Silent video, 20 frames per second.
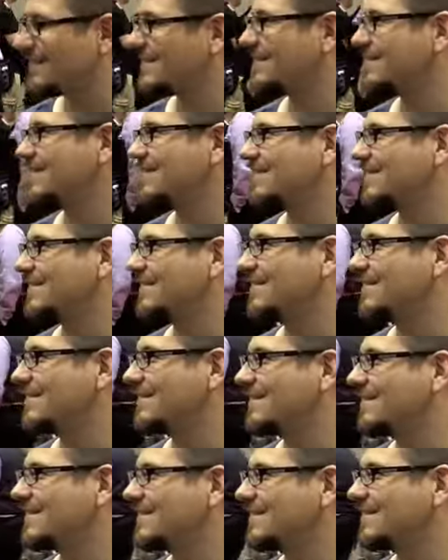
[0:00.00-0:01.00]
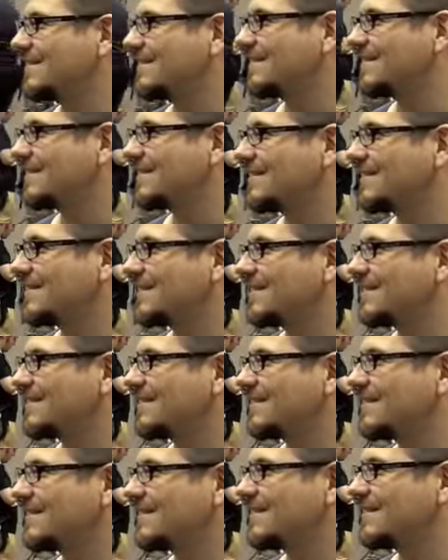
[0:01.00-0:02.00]

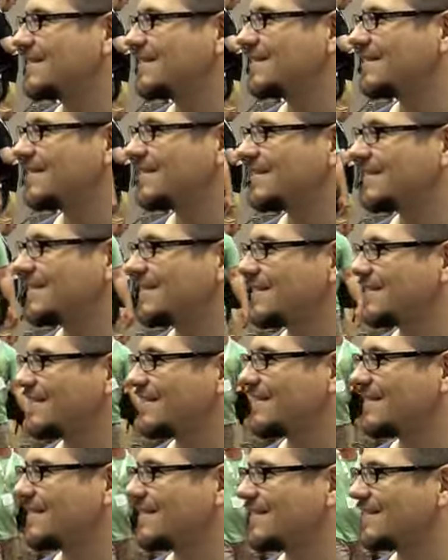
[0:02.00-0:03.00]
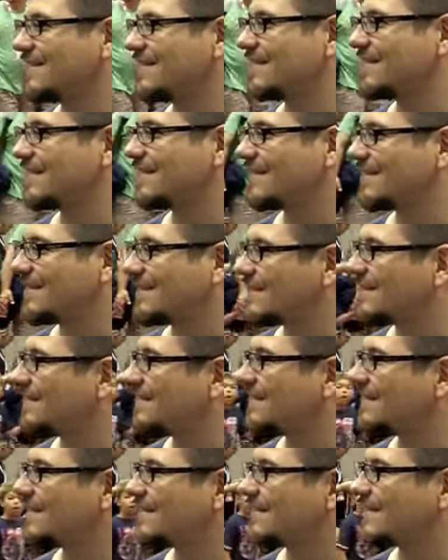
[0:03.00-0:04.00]

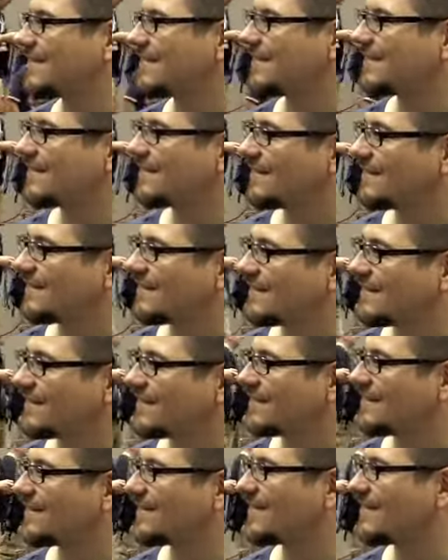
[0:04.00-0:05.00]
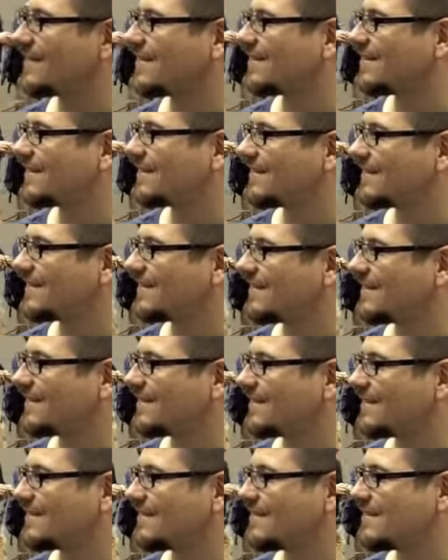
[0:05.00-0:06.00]

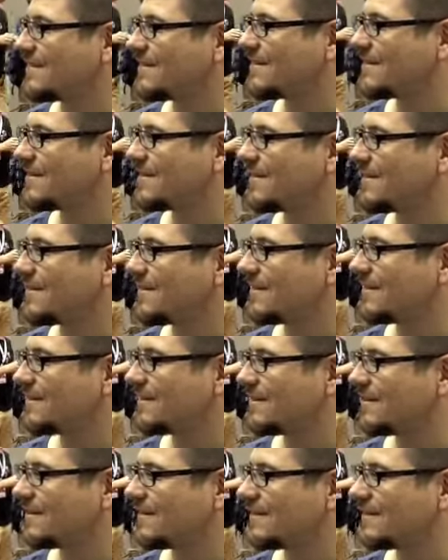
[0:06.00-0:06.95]
This person isn't speaking.